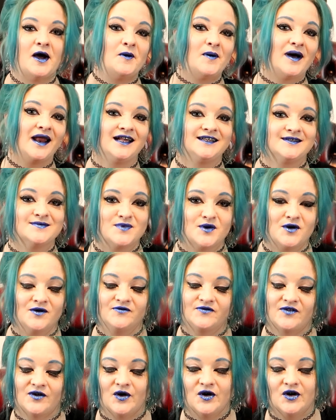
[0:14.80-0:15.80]
now while it's
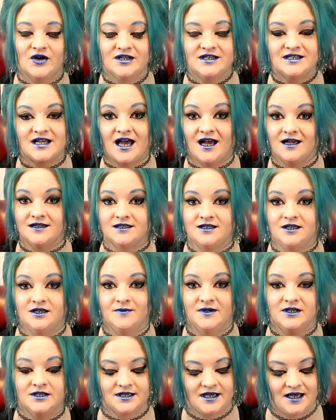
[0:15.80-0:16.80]
important for us as
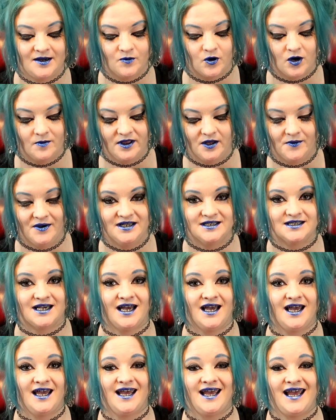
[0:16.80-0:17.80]
humans to keep warm in the
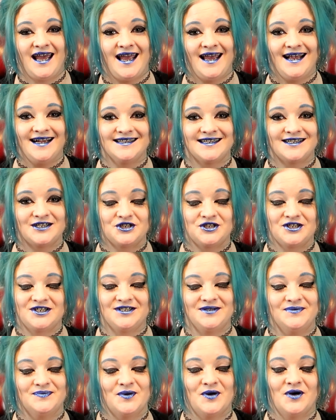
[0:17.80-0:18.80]
winter, it is just
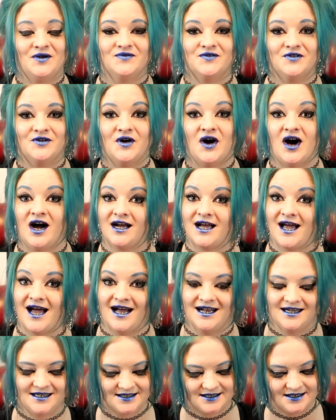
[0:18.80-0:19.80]
as important for our
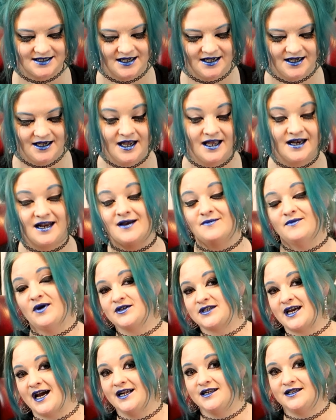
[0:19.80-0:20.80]
cats. Now
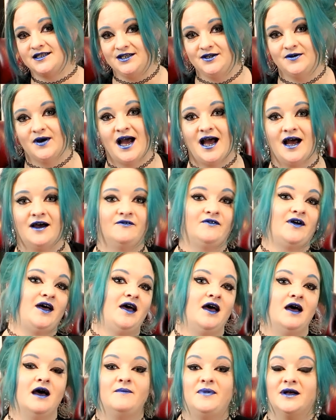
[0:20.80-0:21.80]
most cats do have
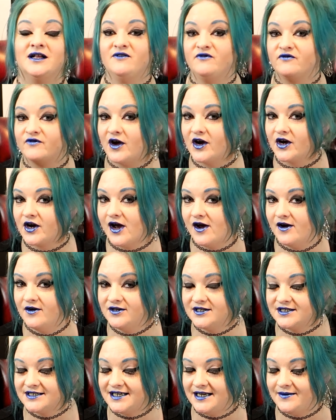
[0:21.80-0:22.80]
uh, a built-in fur
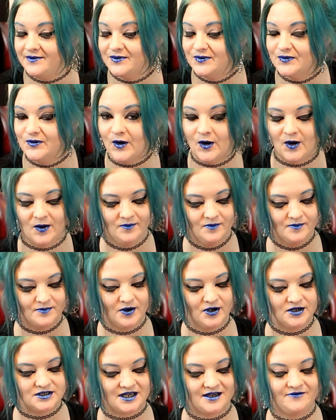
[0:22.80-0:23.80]
coat to keep them warm,
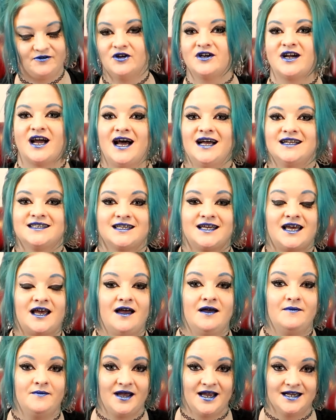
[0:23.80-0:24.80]
but if your cat
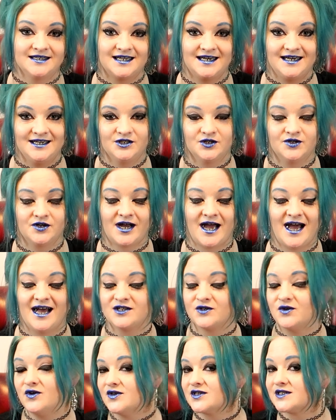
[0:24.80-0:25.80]
um, is an indoor
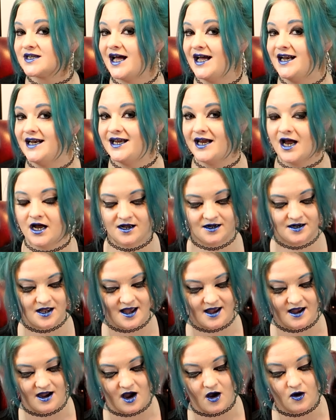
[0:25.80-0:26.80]
cat or slightly
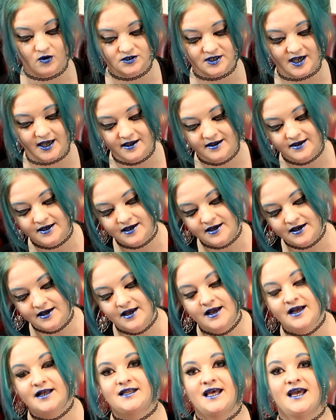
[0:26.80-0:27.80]
uh, older,
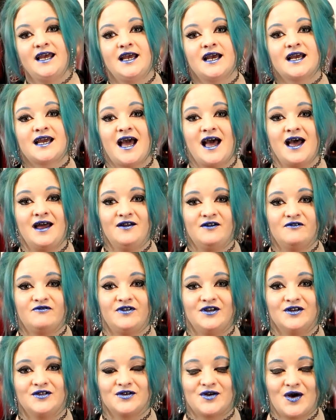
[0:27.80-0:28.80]
they can
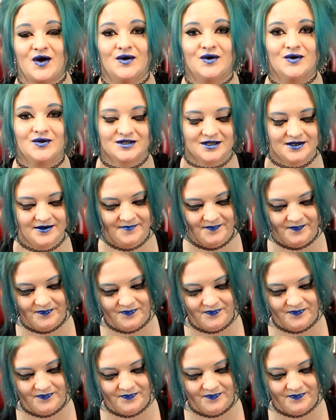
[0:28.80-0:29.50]
feel the cold.